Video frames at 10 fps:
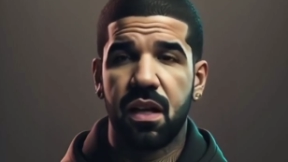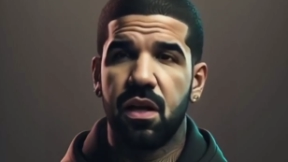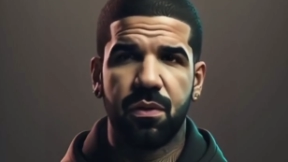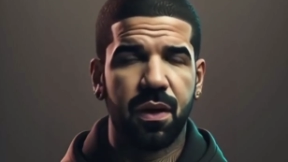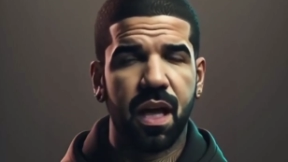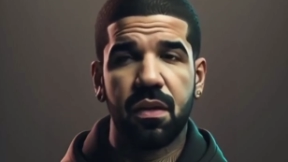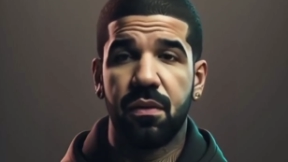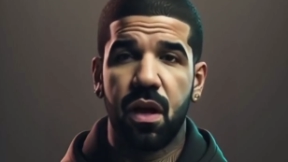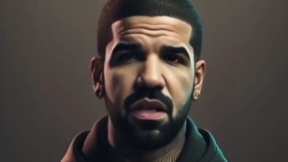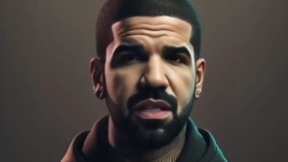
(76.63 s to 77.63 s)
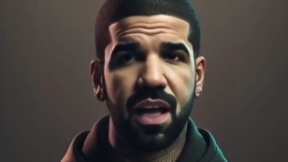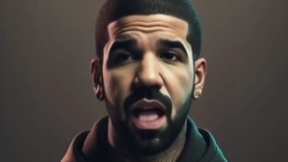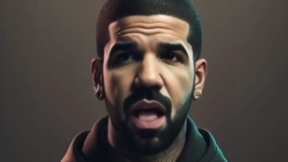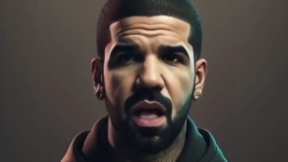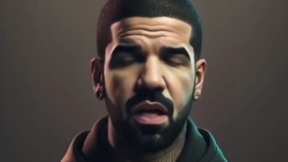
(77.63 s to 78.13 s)
His songs often
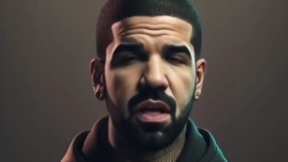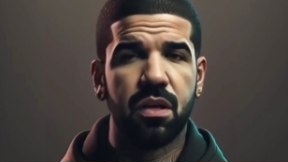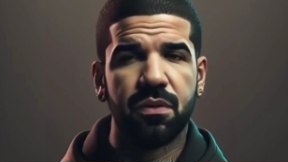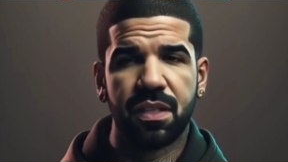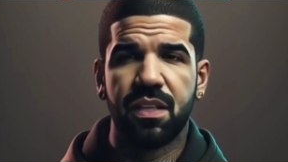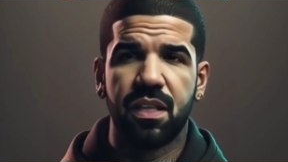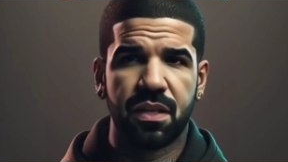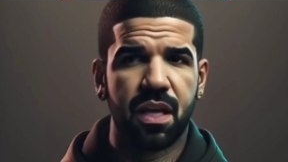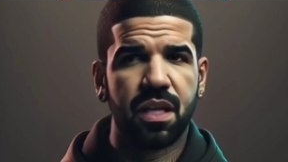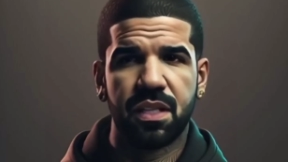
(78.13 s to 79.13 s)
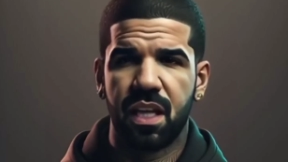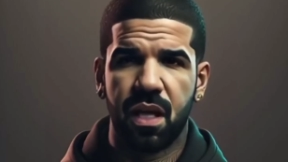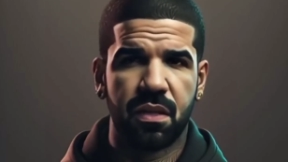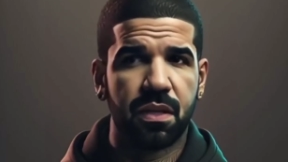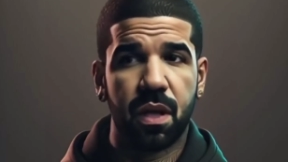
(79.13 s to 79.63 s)
explore themes of love,
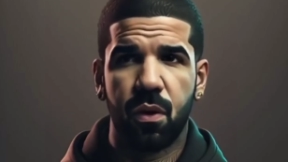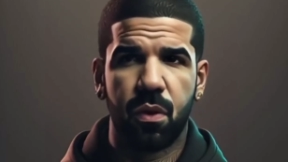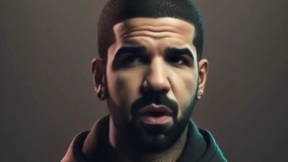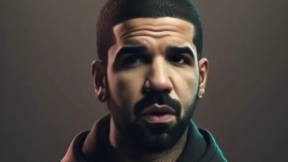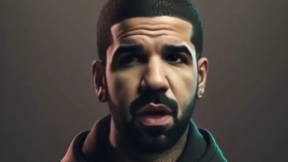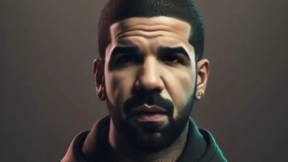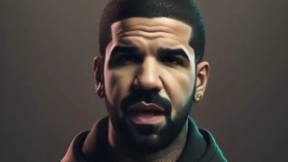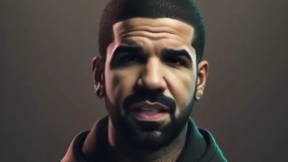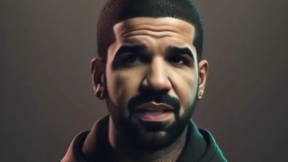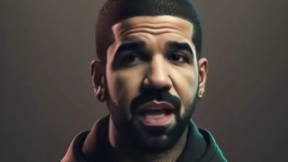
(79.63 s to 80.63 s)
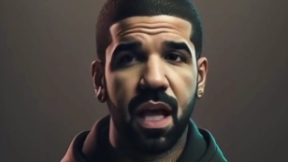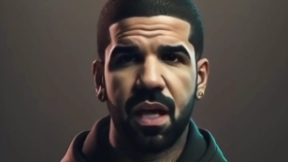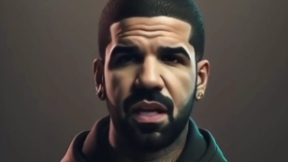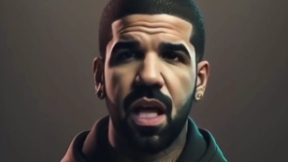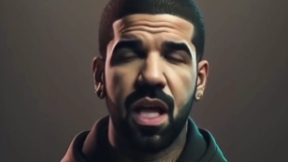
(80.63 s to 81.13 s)
fame, and personal
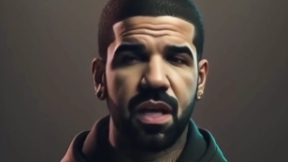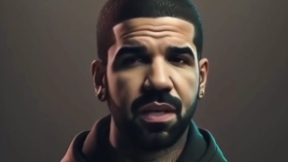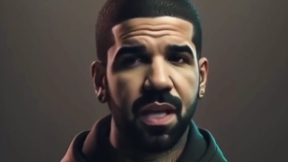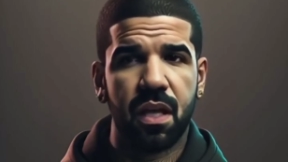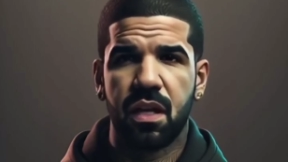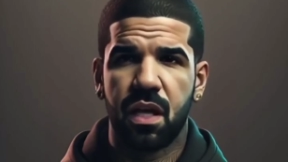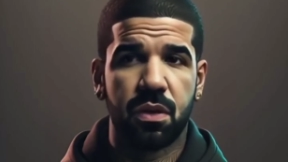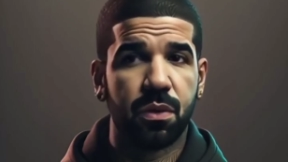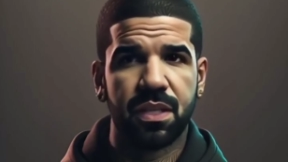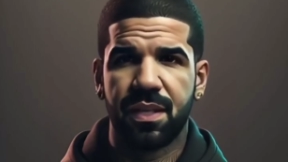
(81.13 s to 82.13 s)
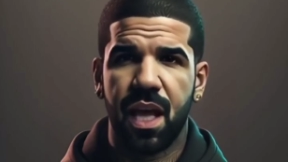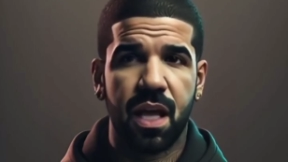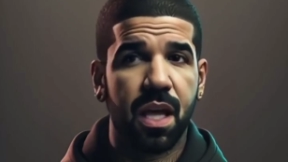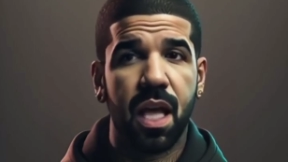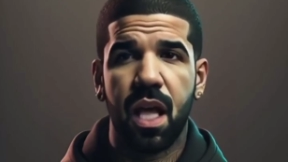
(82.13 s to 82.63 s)
experiences. Aside
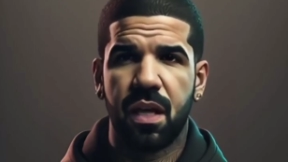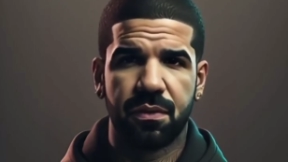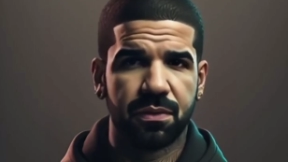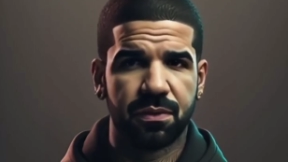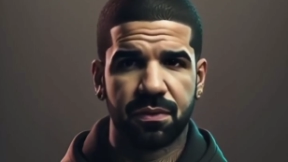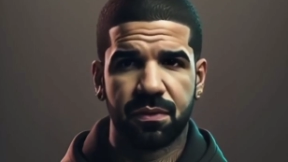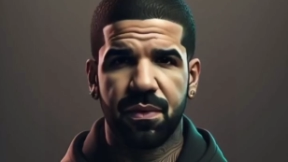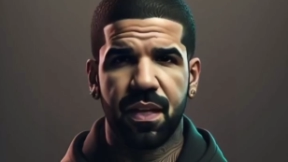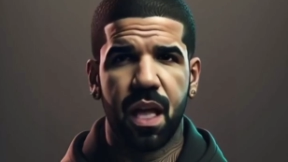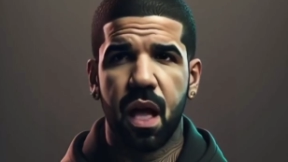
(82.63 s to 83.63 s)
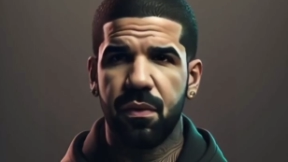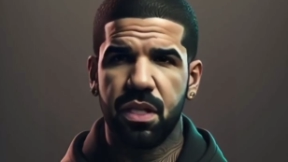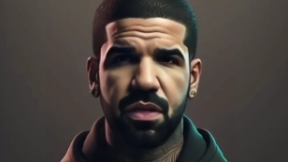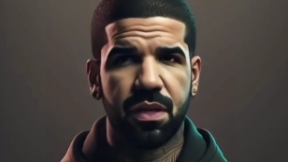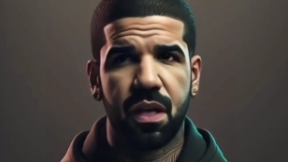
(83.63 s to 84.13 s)
from music, Drake has
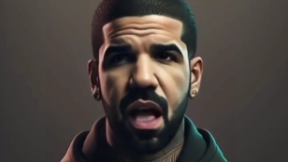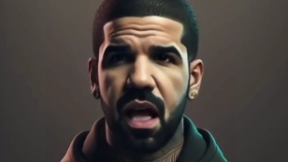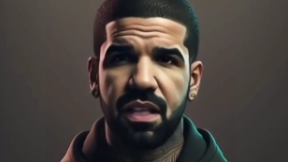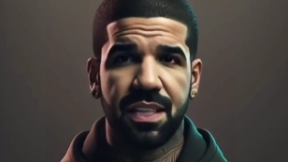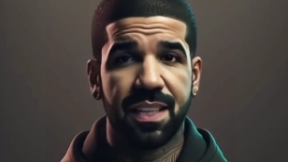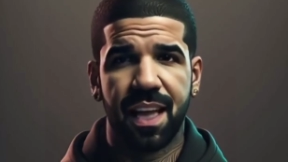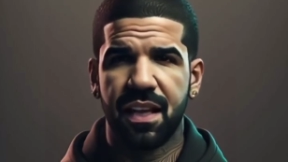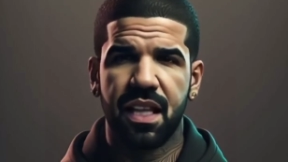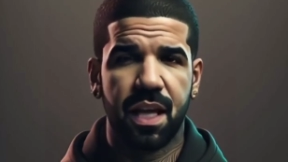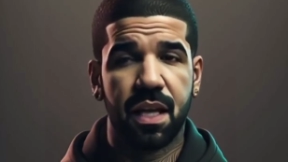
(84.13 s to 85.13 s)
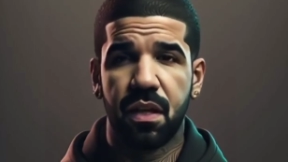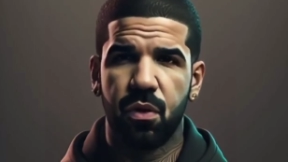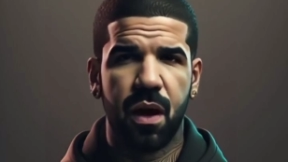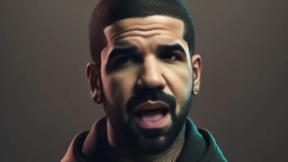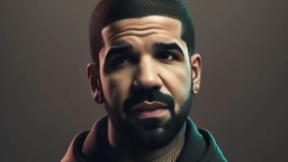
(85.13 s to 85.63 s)
ventured into business, with
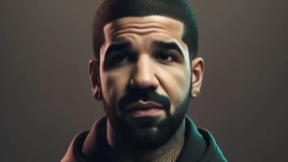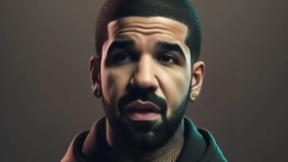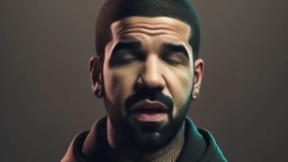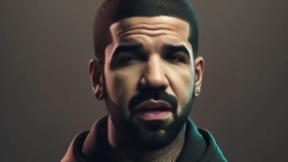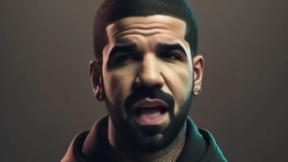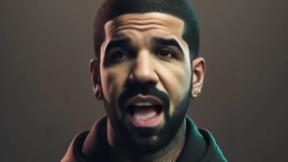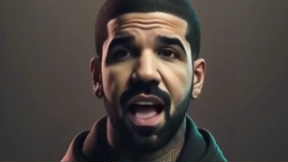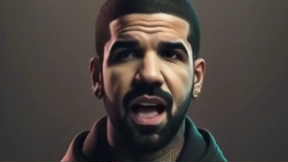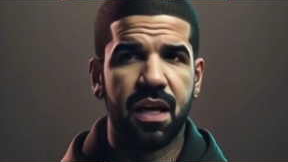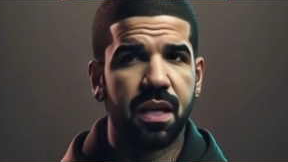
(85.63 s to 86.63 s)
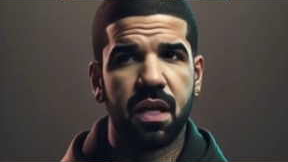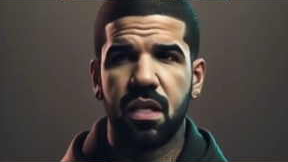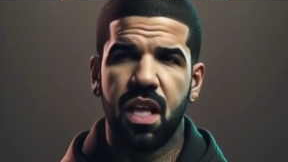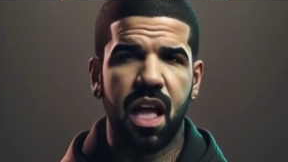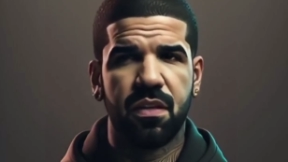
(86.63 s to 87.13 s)
investments in fashion,
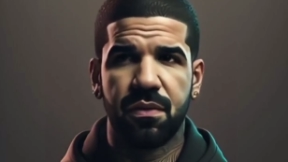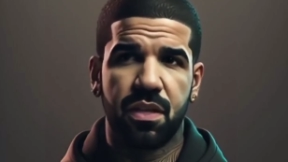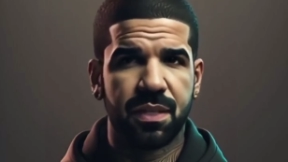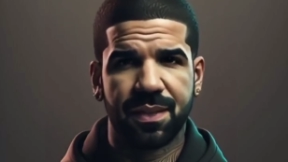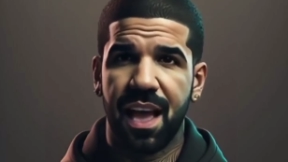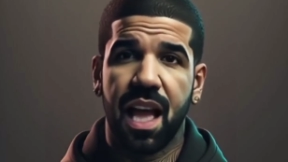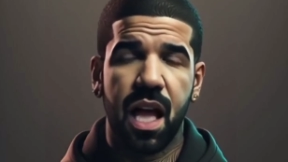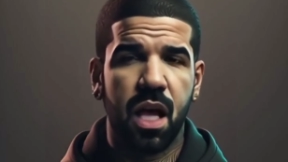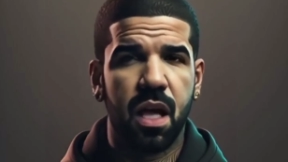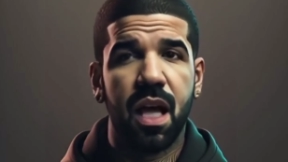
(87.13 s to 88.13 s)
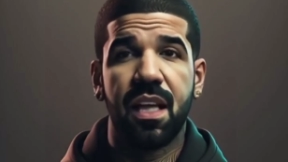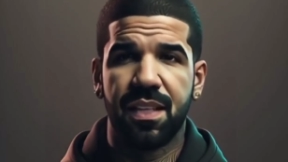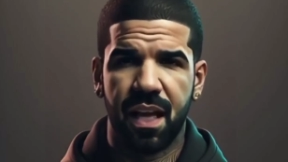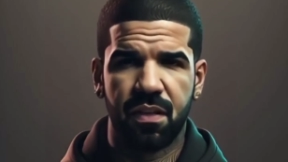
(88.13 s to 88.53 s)
technology, and sports.